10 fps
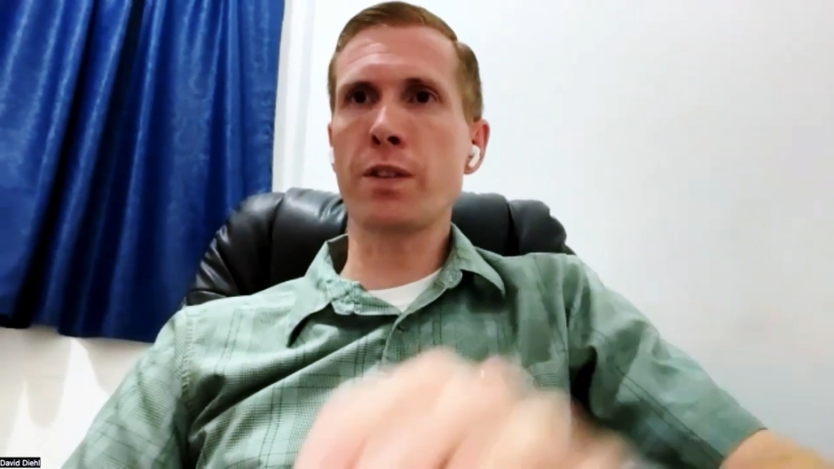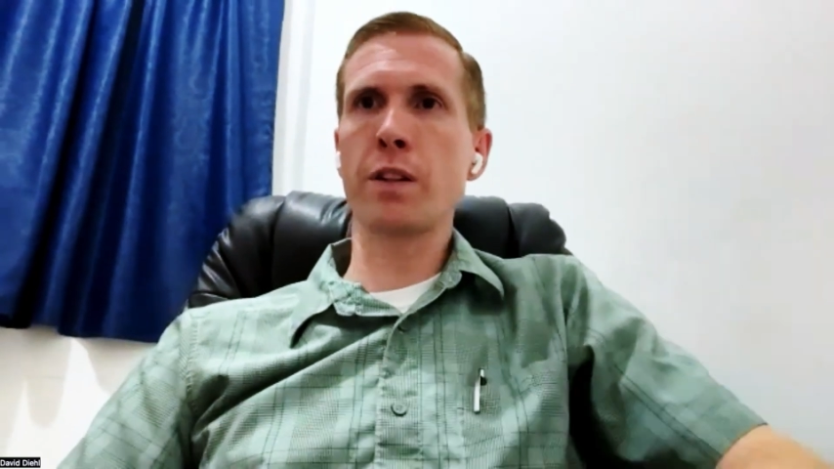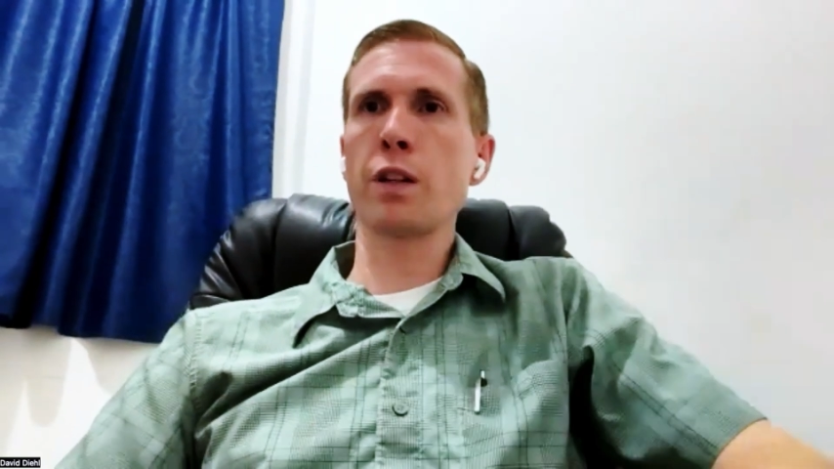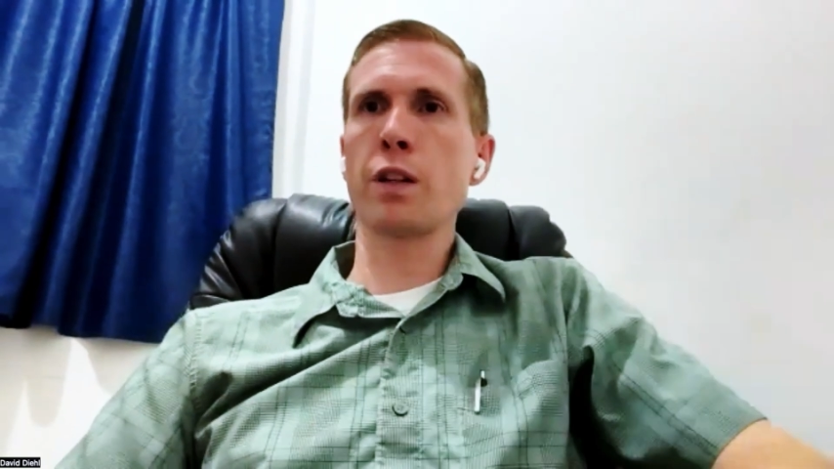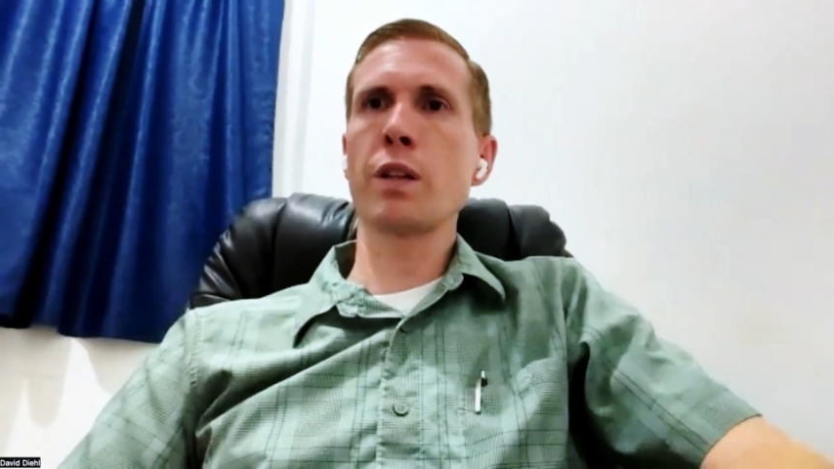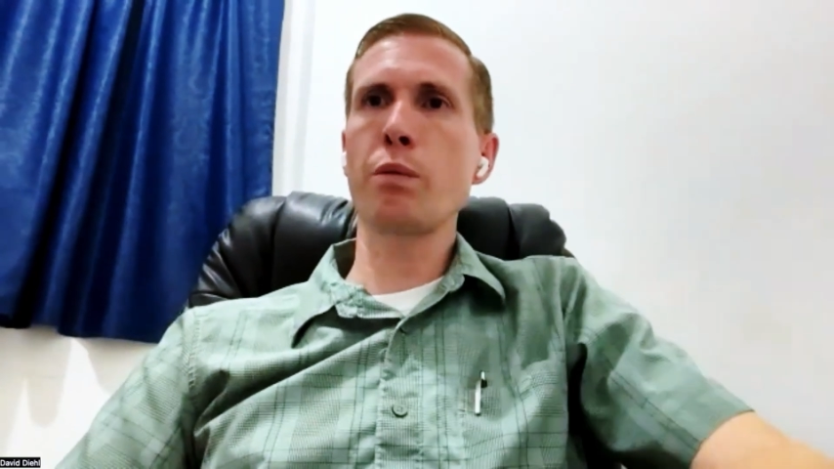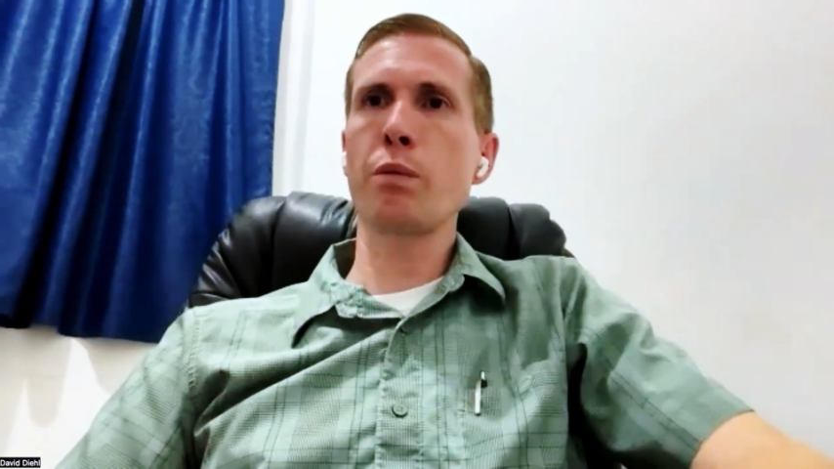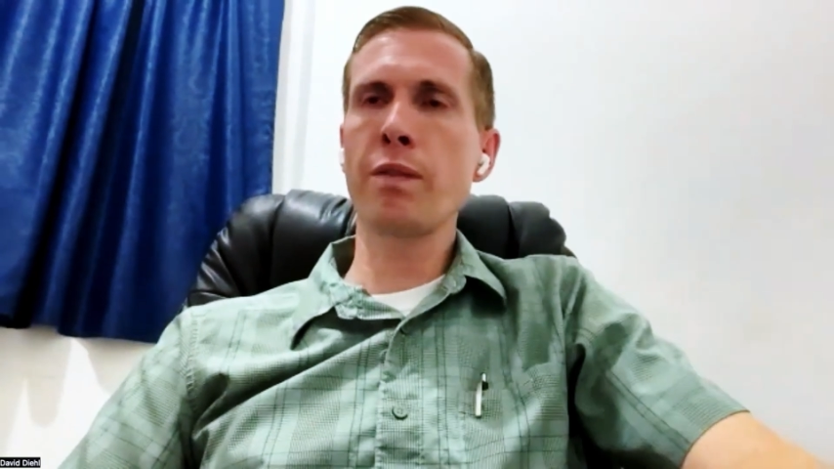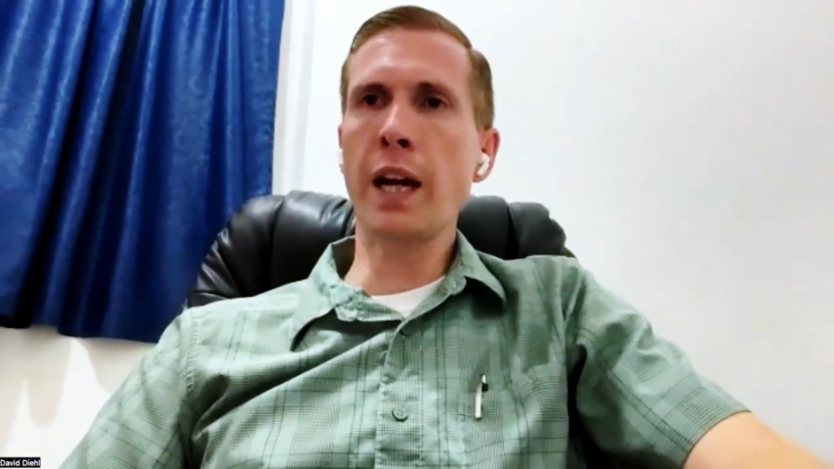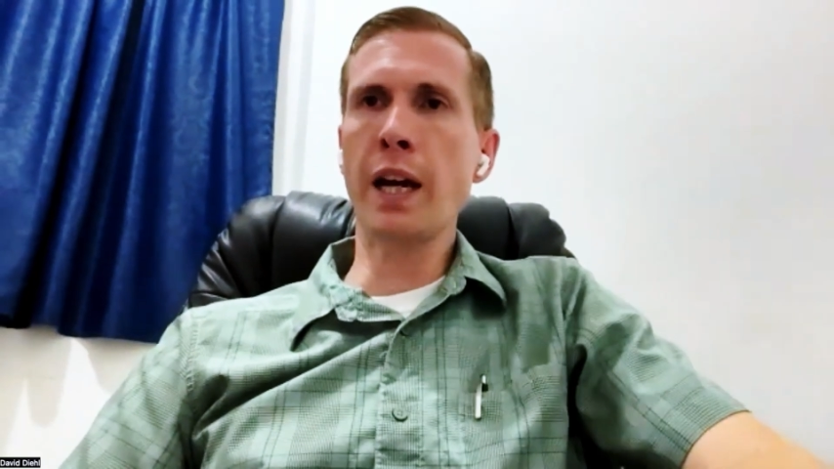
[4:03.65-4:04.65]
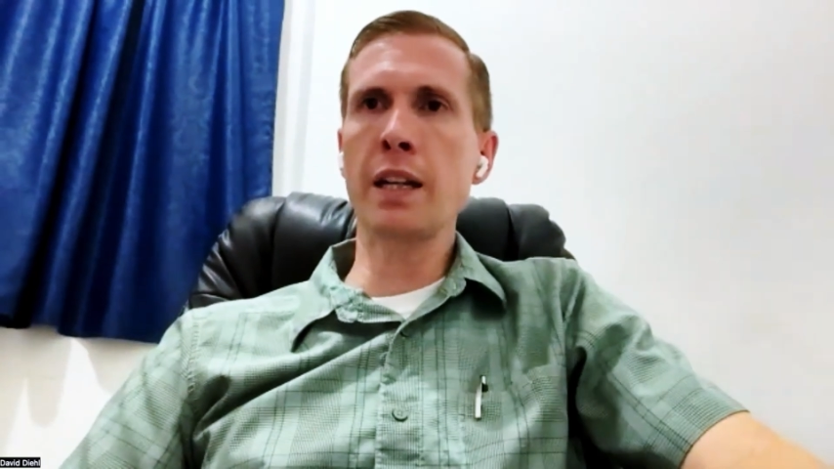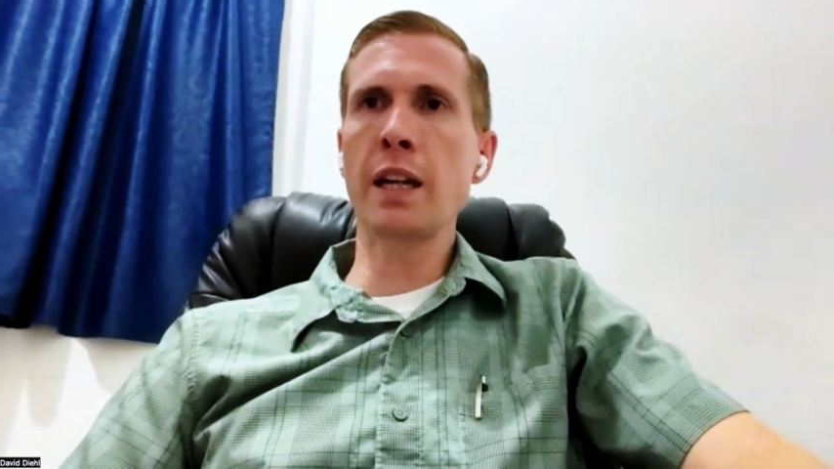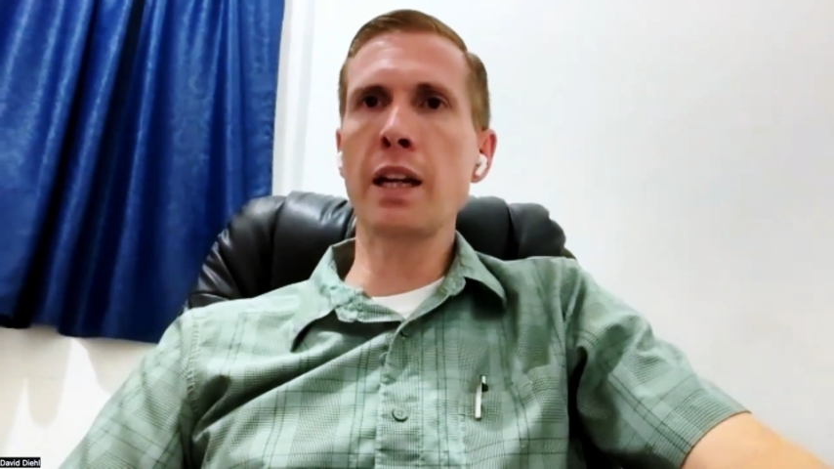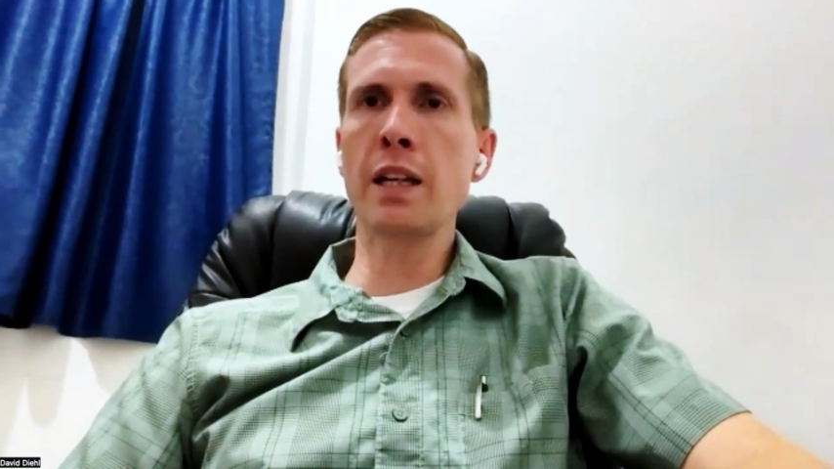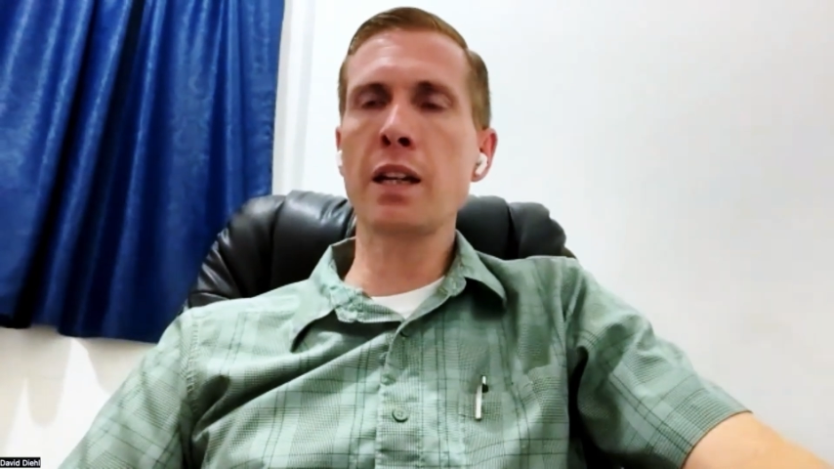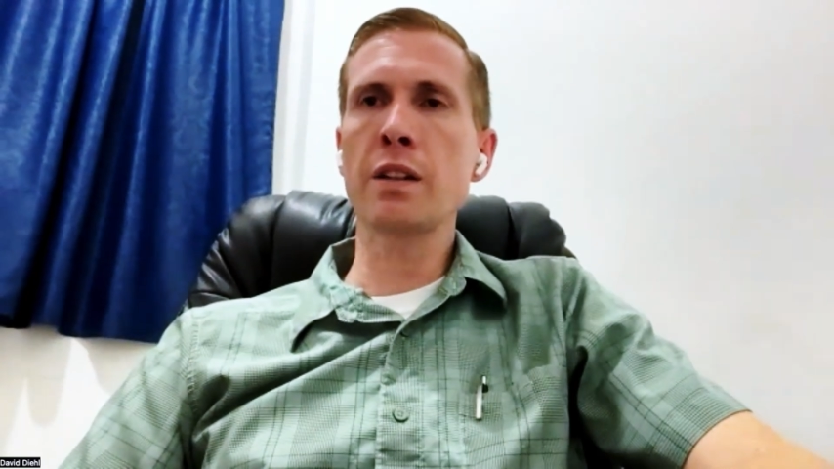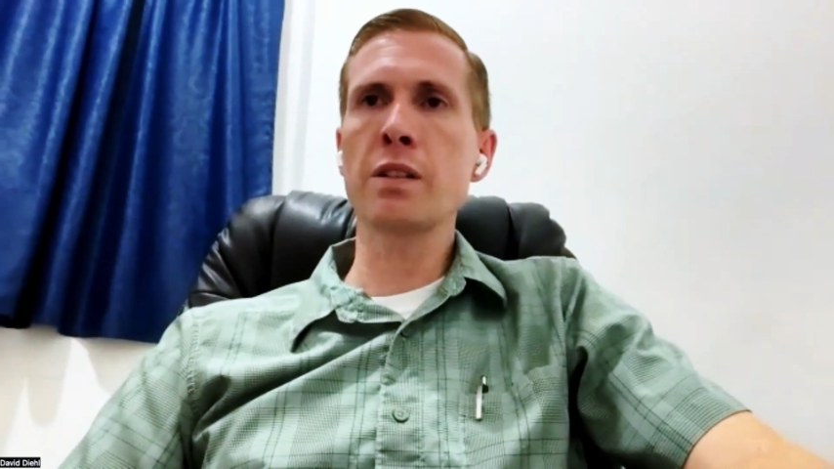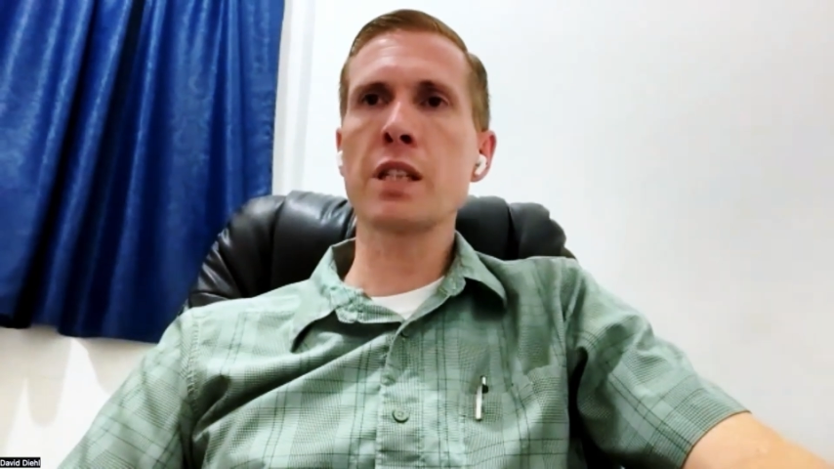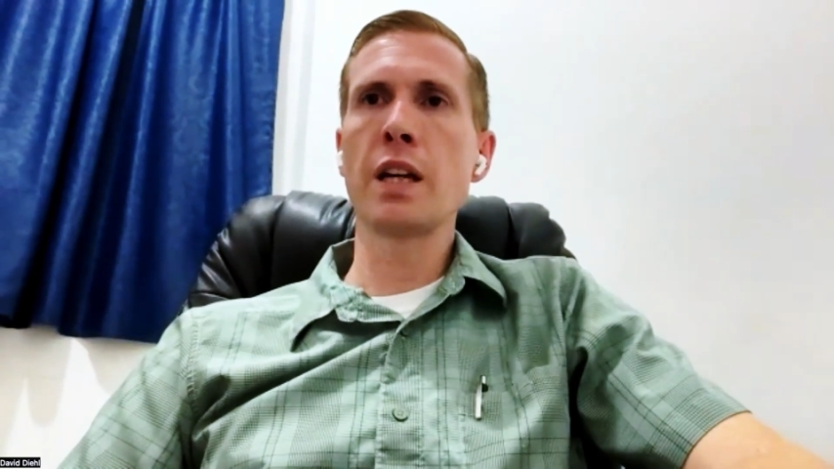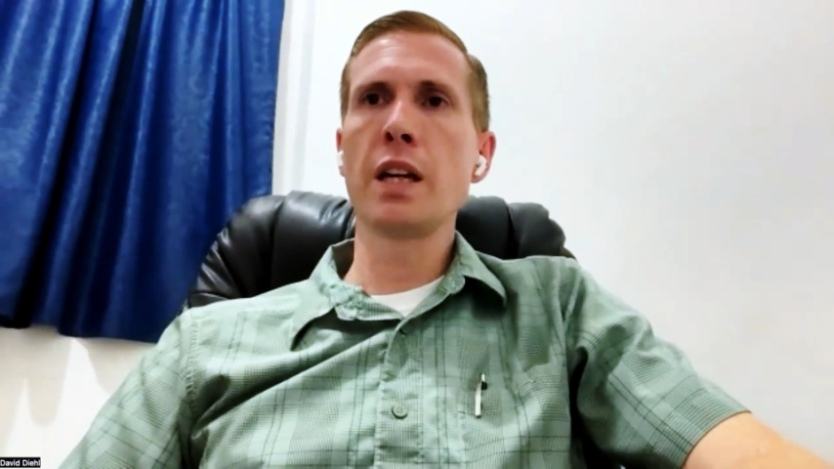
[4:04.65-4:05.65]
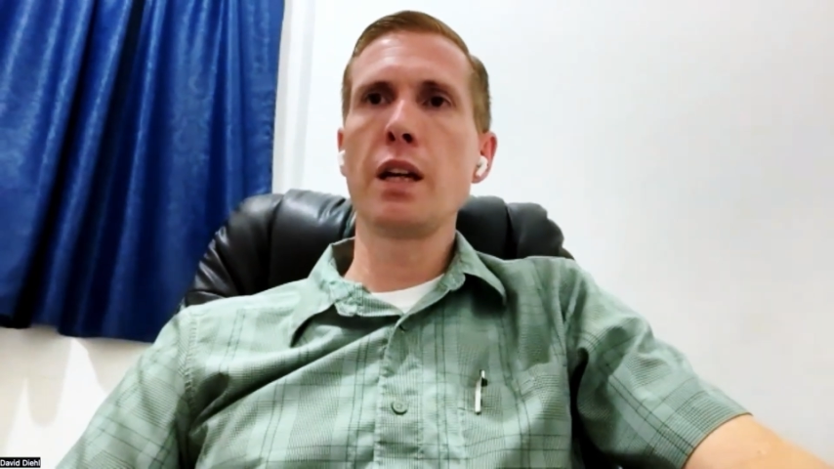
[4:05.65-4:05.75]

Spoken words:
furlough that we've had in 8 years.